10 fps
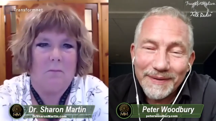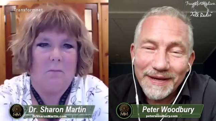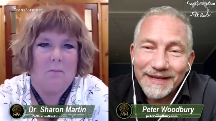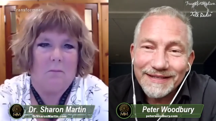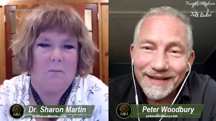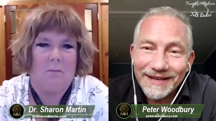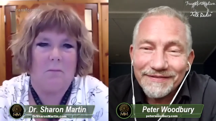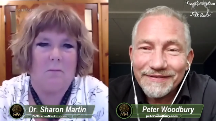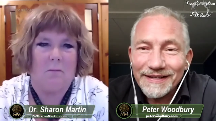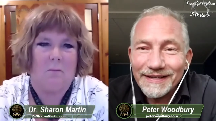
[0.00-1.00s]
Speaker 1: past
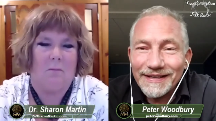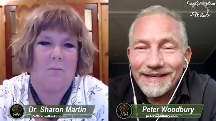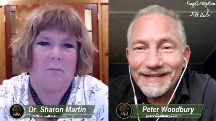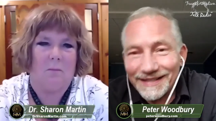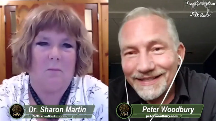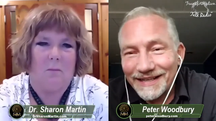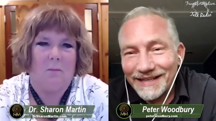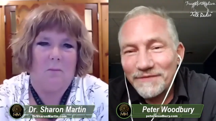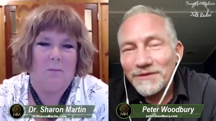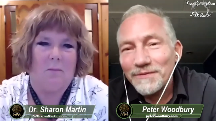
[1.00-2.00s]
life. And in this
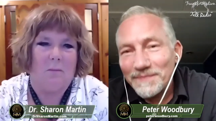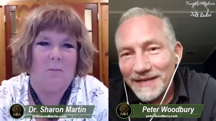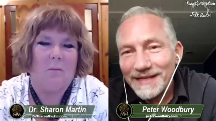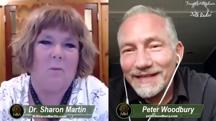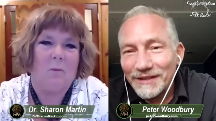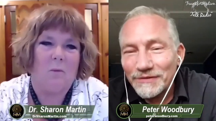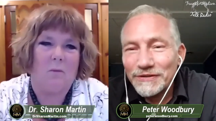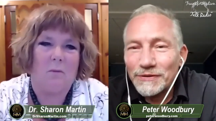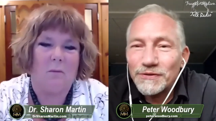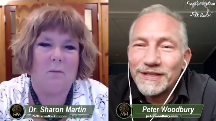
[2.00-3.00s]
life, you're meeting
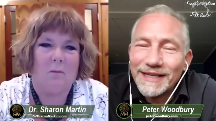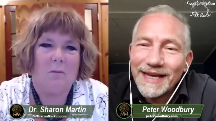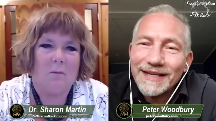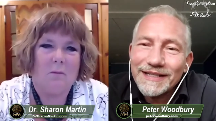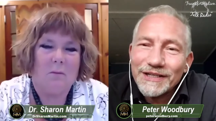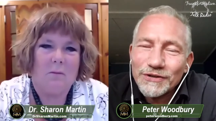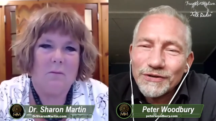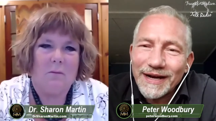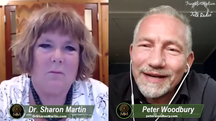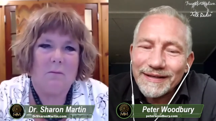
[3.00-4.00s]
those souls again to
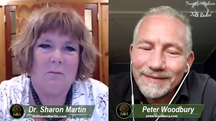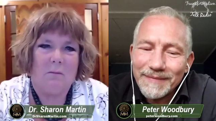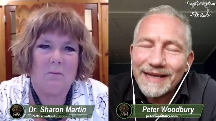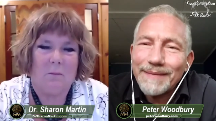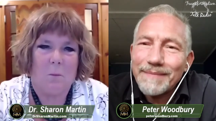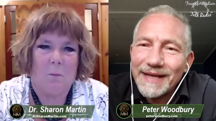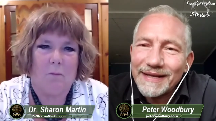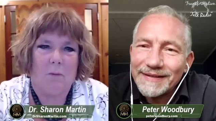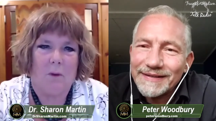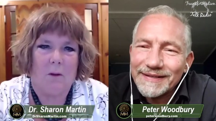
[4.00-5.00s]
try to make
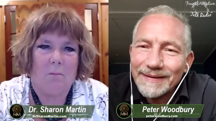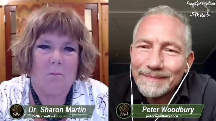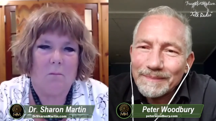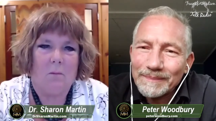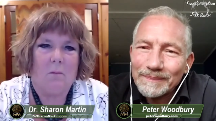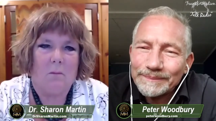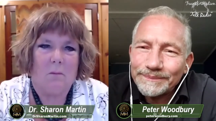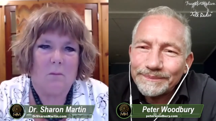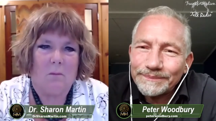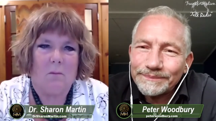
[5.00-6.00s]
amends.
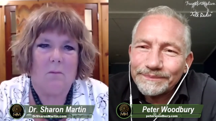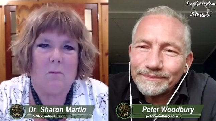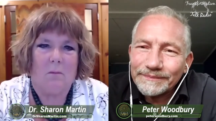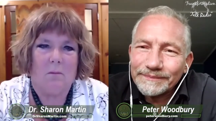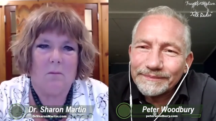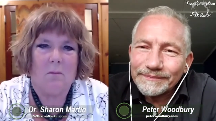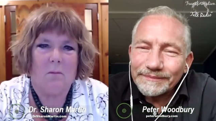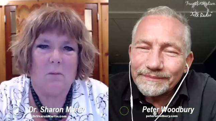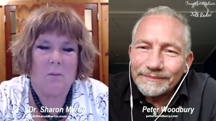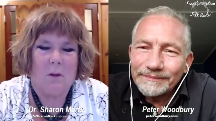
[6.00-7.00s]
Speaker 2: Mm-hmm.
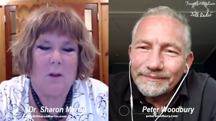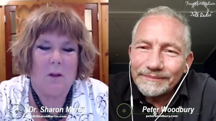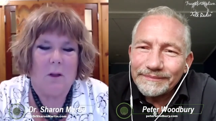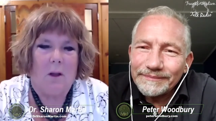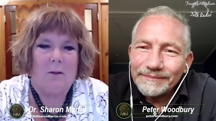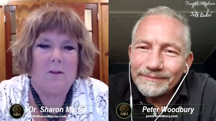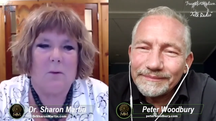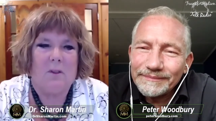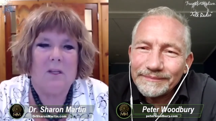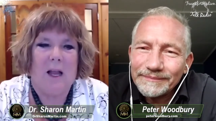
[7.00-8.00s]
So
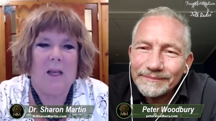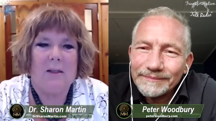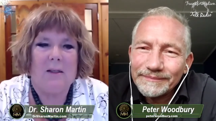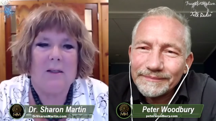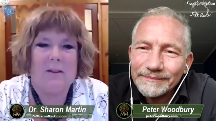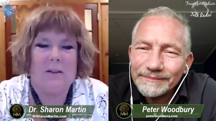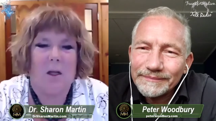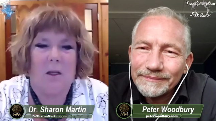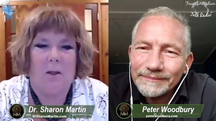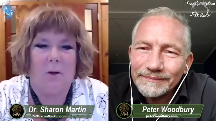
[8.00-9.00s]
tell us a
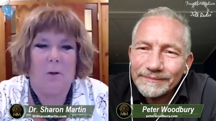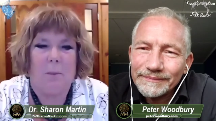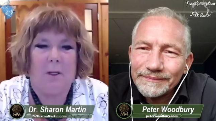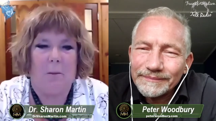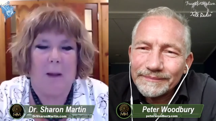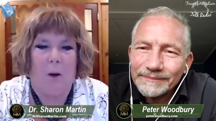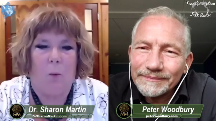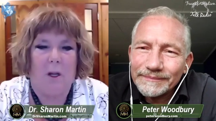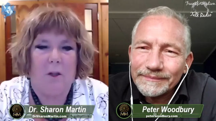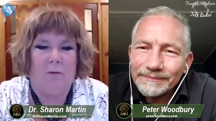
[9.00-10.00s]
little bit about
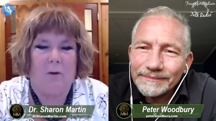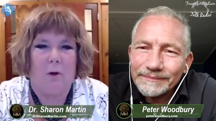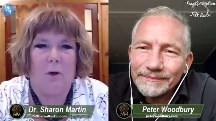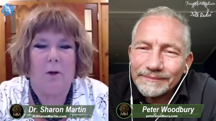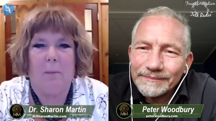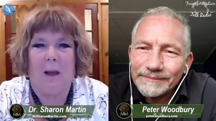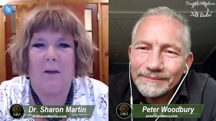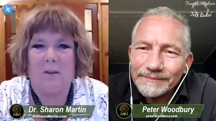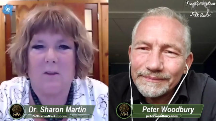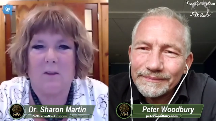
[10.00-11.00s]
what you've learned about a
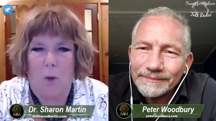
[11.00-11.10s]
soul